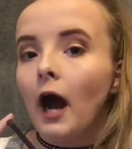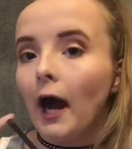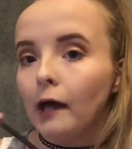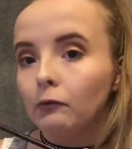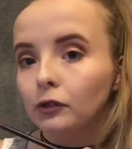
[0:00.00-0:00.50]

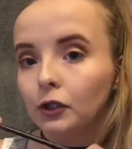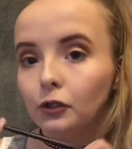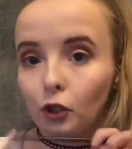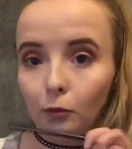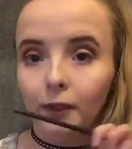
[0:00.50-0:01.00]
I would
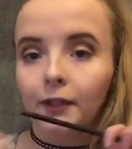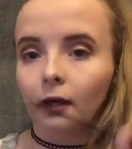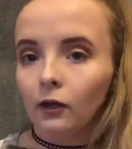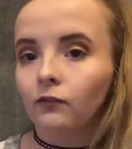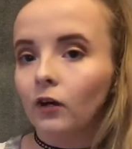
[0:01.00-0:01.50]
normally
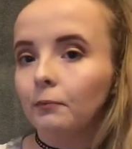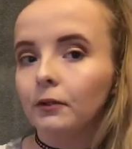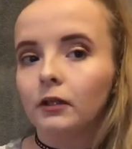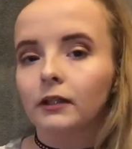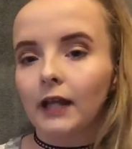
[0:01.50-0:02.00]
go for
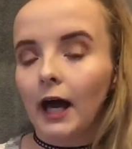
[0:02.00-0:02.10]
because